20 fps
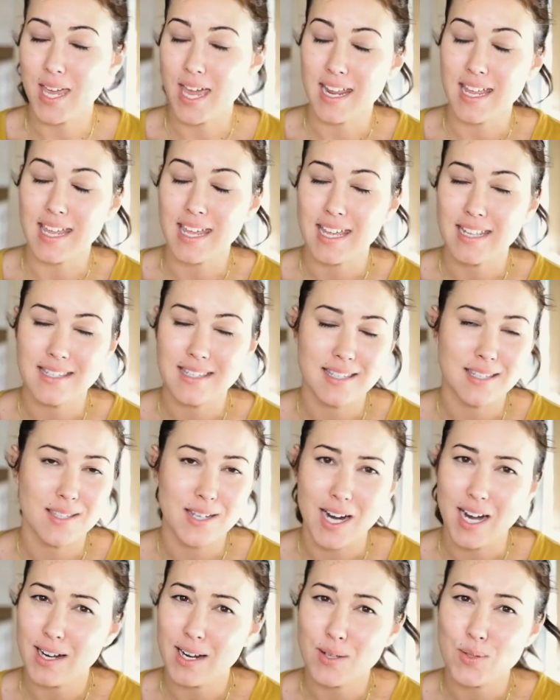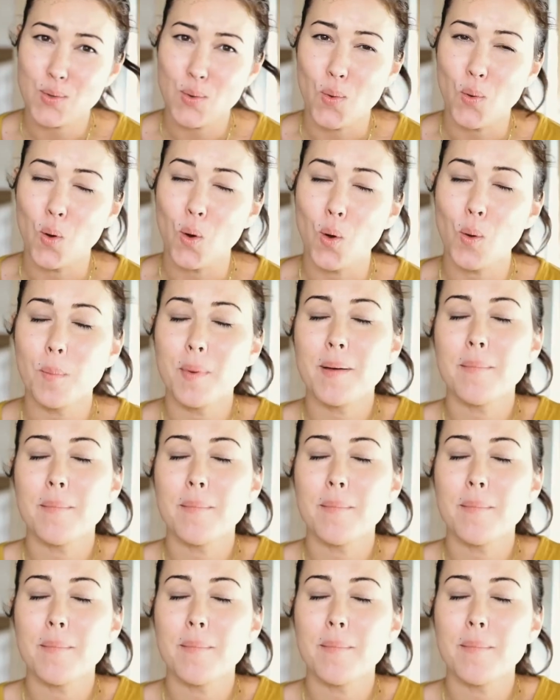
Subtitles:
getting into CRNA school,